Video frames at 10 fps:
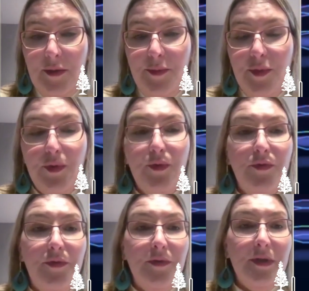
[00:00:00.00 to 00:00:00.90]

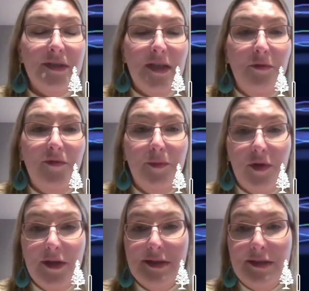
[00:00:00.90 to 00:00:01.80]
improve some of the
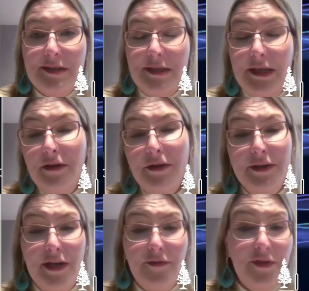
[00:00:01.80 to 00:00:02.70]
processes here,
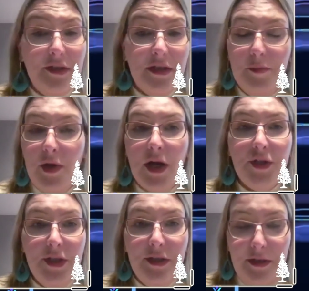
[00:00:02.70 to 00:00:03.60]
and definitely
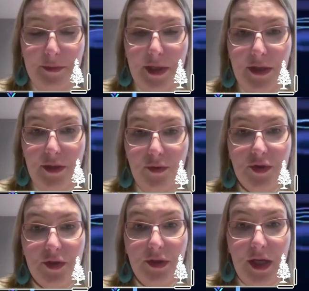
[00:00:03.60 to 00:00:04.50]
blockchain can be a
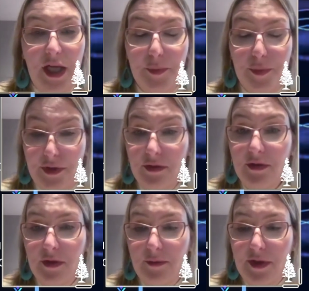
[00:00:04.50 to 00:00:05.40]
huge helper
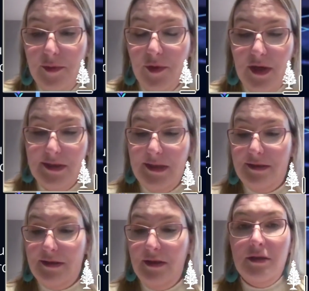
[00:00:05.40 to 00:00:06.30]
with the process.